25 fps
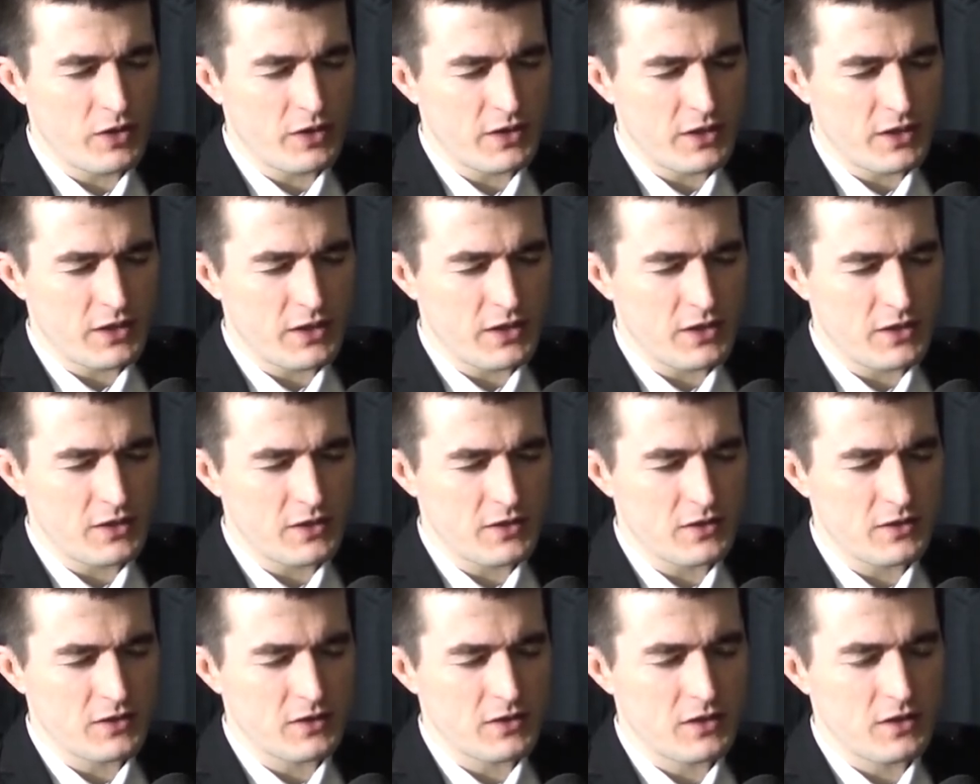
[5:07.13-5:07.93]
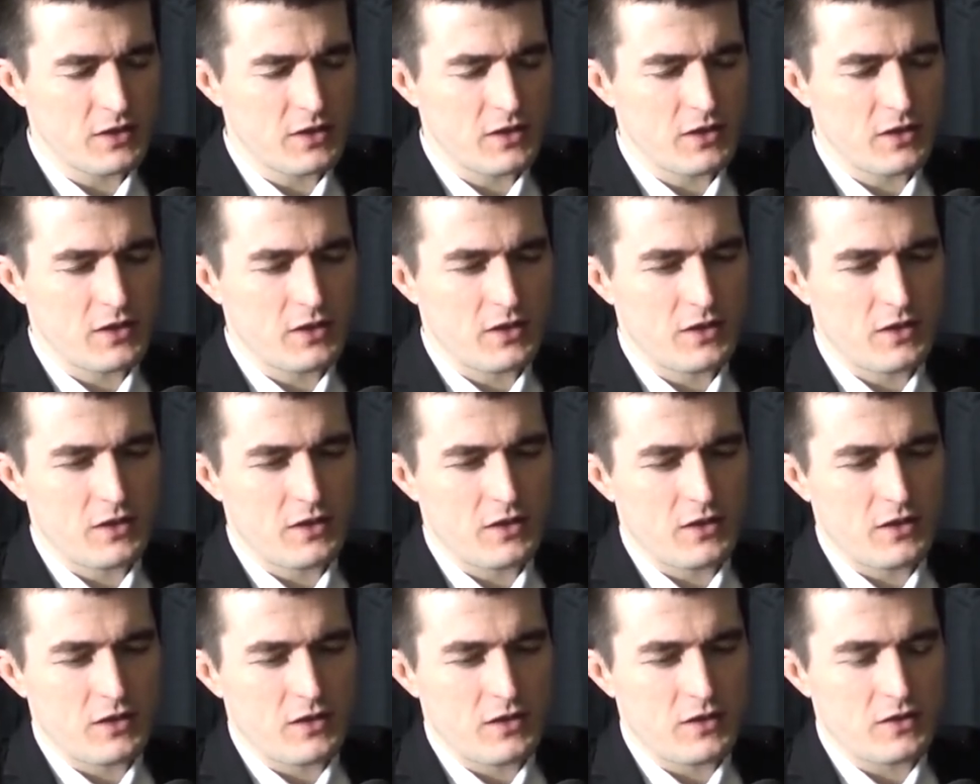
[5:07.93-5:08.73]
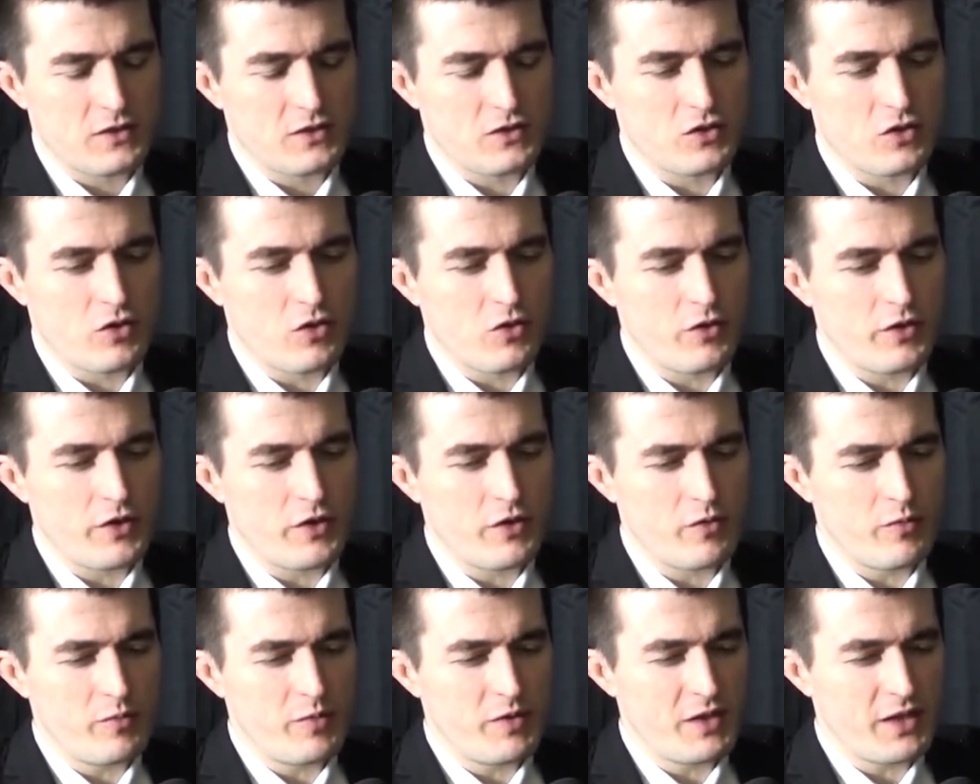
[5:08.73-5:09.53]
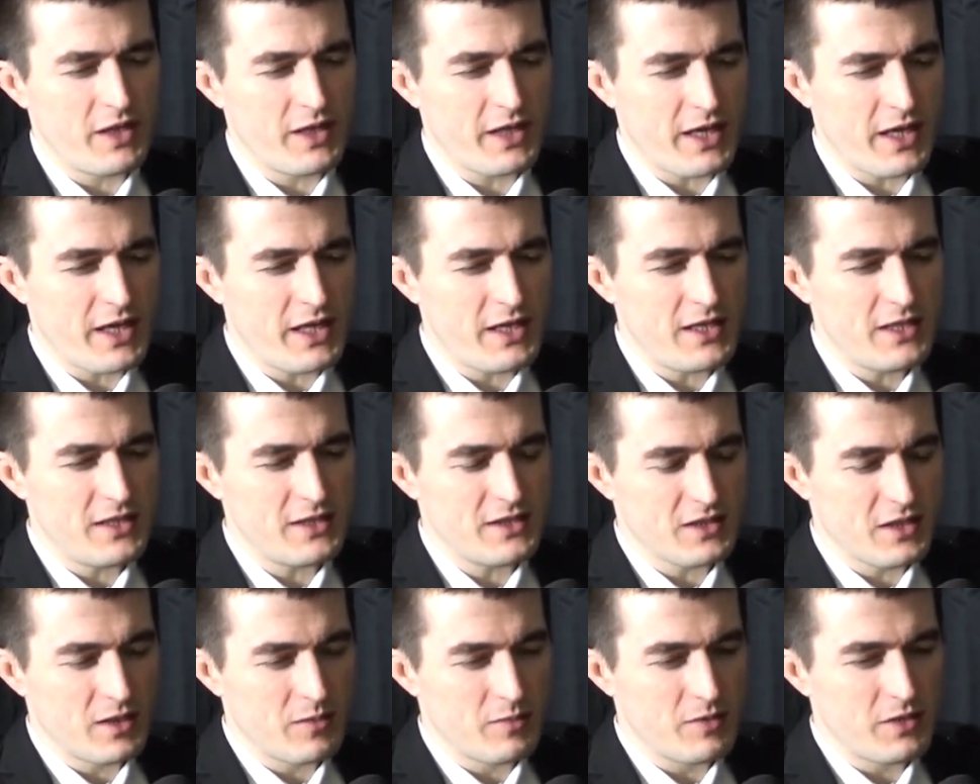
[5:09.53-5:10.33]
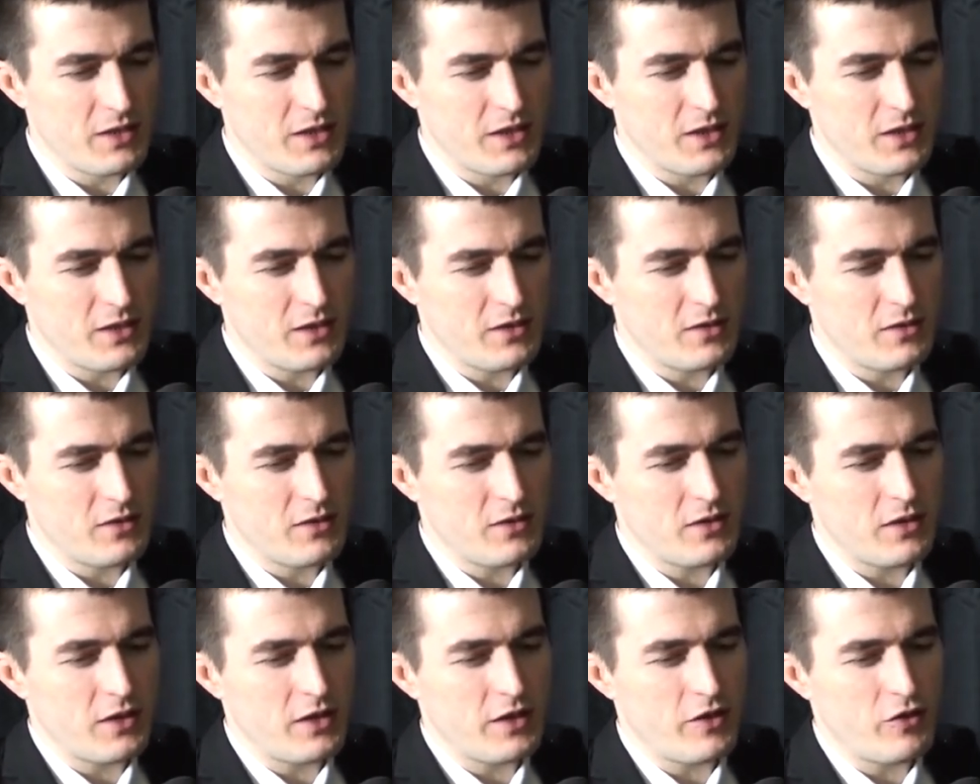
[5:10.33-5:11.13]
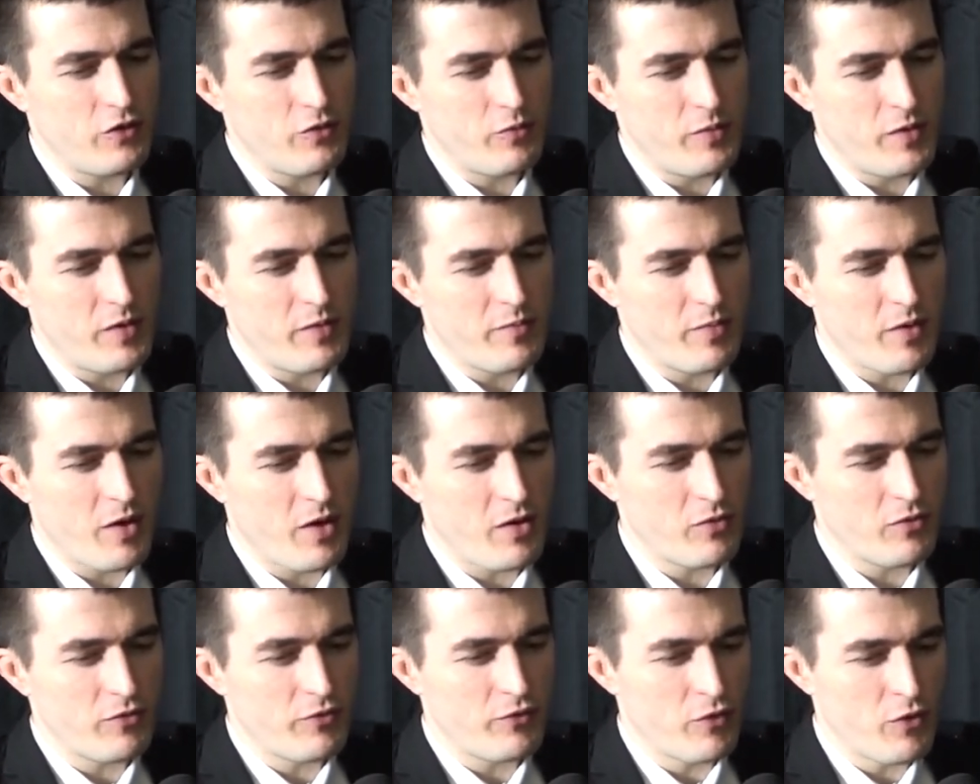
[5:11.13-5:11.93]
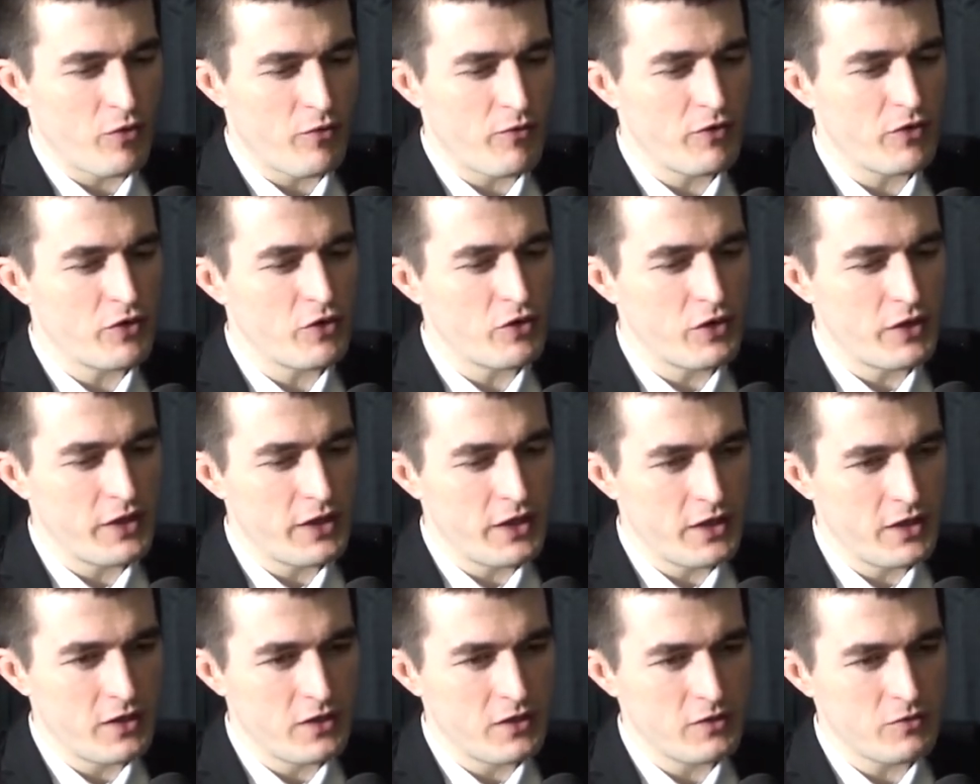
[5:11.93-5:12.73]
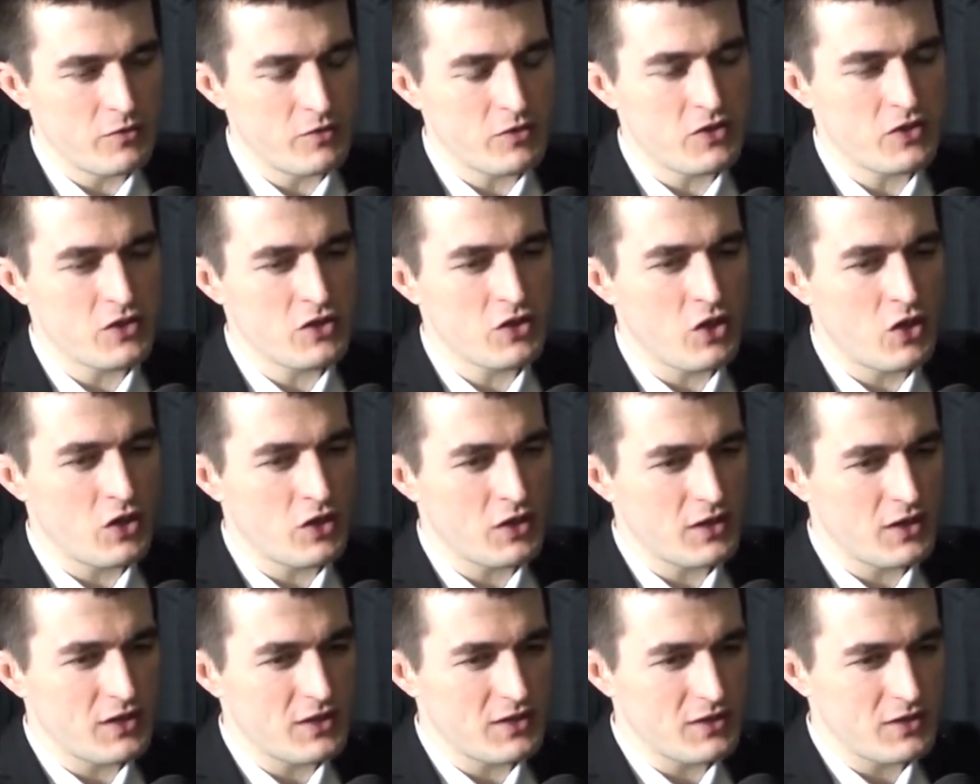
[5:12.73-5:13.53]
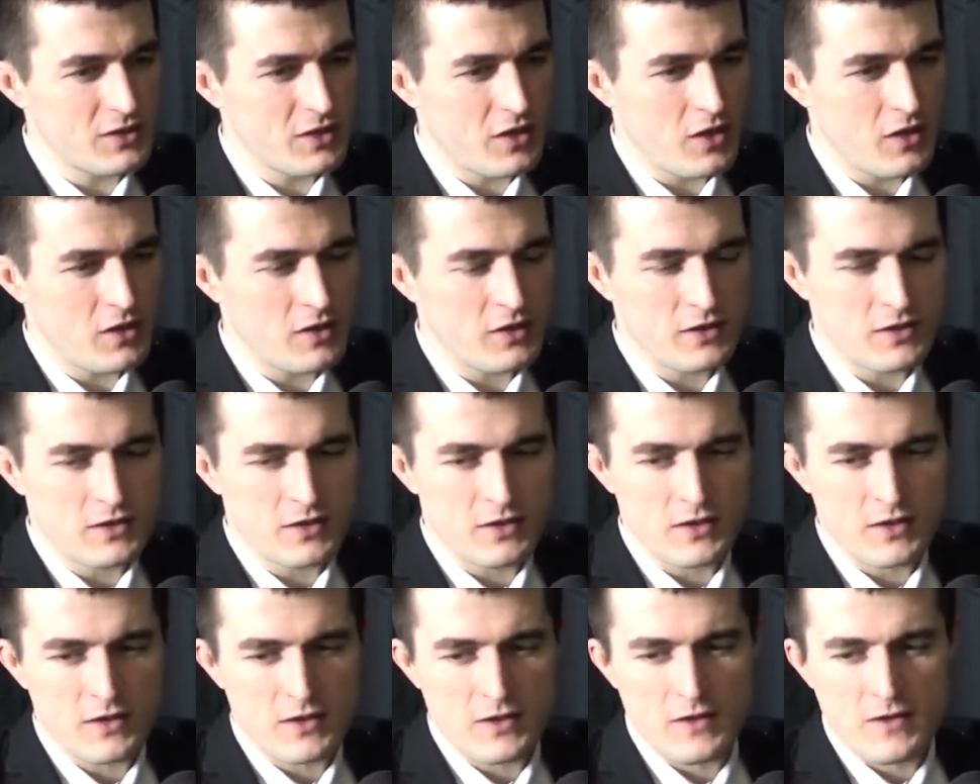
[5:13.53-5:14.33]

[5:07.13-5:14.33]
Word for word: I think it is. Uh-huh. So he would be like 80 something, and he would be in power for over 30 years, which is longer than Stalin.